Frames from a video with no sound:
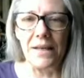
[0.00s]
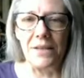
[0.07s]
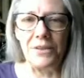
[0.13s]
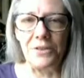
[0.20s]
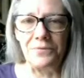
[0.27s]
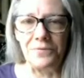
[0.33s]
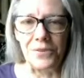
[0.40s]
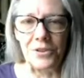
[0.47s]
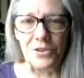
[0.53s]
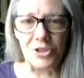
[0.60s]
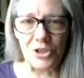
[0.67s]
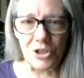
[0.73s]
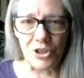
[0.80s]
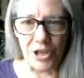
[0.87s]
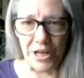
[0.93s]
The
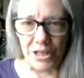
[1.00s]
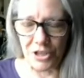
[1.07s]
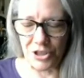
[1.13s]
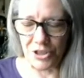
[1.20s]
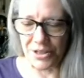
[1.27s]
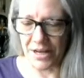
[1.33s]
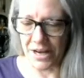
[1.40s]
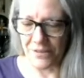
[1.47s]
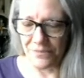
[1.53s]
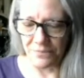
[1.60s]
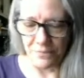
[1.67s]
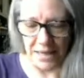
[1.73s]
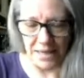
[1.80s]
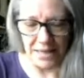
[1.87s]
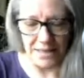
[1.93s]
first change that I've
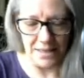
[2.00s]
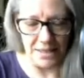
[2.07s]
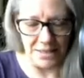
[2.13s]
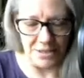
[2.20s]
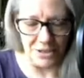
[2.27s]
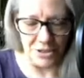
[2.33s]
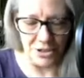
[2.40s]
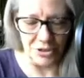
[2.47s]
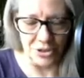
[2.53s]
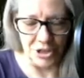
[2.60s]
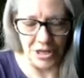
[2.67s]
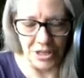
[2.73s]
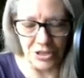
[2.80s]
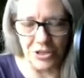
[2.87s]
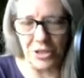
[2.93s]
made is to
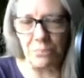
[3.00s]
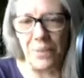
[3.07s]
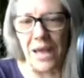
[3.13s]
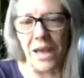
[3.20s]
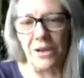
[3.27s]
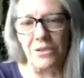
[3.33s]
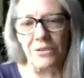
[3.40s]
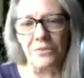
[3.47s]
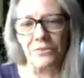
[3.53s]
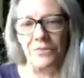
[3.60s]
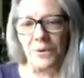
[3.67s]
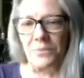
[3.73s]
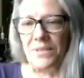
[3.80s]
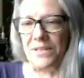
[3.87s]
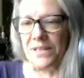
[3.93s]
change the pattern
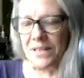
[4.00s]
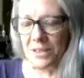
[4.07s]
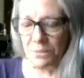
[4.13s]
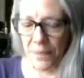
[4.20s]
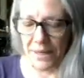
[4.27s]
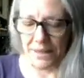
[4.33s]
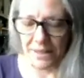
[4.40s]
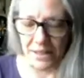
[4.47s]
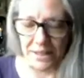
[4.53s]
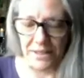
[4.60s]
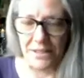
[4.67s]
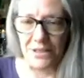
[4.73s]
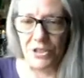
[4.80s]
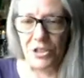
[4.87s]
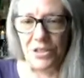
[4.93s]
from 6 by 9
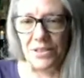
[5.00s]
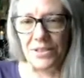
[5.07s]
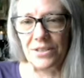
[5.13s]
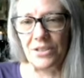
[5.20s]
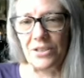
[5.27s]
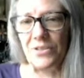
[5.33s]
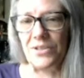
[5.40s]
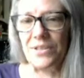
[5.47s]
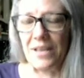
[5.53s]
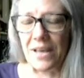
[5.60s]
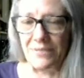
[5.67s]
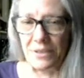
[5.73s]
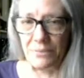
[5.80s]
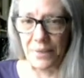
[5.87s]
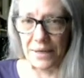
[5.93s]
inches to
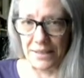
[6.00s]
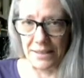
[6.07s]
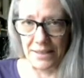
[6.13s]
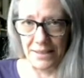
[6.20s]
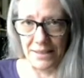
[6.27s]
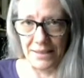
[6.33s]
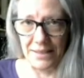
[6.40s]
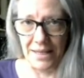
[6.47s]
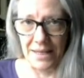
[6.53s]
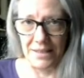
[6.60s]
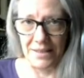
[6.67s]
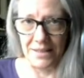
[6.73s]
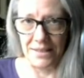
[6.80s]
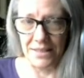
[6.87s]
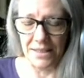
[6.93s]
7 by 9.
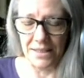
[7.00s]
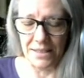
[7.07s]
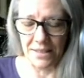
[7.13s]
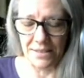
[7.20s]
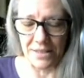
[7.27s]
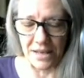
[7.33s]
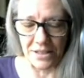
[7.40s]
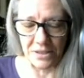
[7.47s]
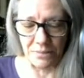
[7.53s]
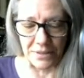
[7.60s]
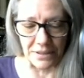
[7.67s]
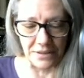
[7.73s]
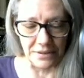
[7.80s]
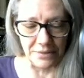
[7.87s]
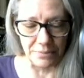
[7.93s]
And the Deaconess
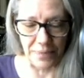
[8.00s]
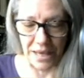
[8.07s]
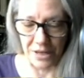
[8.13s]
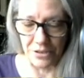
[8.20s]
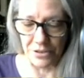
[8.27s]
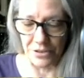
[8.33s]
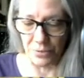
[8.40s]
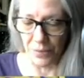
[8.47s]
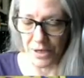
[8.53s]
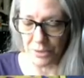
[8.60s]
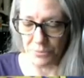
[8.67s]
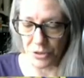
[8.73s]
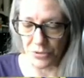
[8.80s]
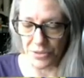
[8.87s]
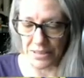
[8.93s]
Hospital pattern is what
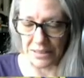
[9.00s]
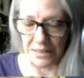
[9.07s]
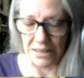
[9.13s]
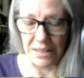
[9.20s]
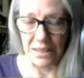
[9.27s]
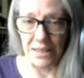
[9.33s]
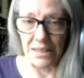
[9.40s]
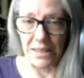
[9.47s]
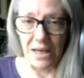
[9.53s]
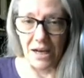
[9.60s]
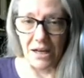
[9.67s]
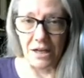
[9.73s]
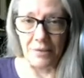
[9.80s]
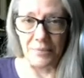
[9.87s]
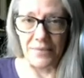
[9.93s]
I'm using.
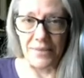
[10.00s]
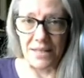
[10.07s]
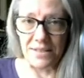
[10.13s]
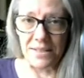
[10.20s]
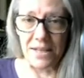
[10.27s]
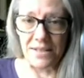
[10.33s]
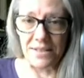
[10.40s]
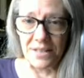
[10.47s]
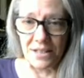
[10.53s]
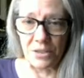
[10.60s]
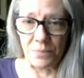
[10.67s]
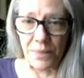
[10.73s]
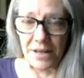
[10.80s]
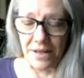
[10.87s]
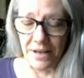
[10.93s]
Um, they say 6
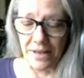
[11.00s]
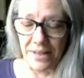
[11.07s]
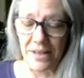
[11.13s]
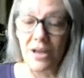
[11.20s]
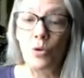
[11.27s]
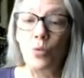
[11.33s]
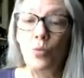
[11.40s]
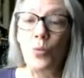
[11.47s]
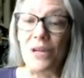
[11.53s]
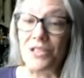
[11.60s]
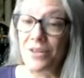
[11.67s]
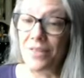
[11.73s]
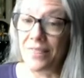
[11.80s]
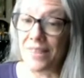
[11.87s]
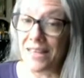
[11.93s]
by 9,
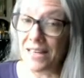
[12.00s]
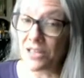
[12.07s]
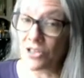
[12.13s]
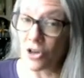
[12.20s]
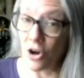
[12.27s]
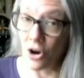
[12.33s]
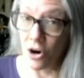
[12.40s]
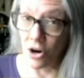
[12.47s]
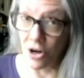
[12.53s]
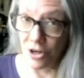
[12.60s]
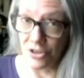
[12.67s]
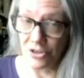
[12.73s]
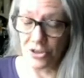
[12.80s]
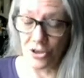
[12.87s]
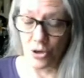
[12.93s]
which these
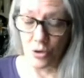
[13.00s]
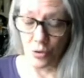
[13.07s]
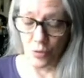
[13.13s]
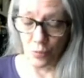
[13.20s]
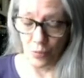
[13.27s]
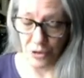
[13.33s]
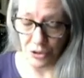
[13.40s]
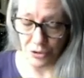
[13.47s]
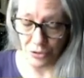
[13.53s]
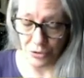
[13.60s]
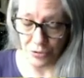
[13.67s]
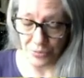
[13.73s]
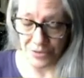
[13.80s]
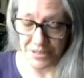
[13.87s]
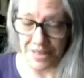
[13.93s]
are. So when you
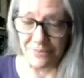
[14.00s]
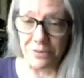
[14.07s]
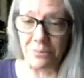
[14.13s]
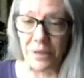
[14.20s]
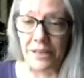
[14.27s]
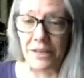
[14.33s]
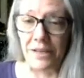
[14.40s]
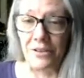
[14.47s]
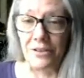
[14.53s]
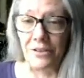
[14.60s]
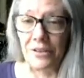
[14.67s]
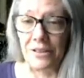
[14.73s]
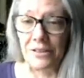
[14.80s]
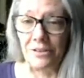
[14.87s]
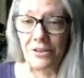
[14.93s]
do them 7 by 9, they're
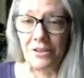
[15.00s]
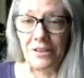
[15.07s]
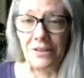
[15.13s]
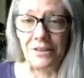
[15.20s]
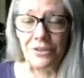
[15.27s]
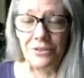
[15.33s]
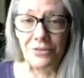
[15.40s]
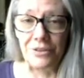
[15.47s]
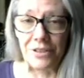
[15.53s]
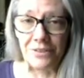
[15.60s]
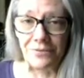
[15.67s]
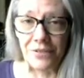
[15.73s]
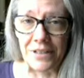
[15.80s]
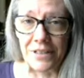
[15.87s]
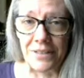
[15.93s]
going to look a little
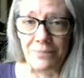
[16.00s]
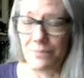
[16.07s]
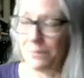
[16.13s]
different.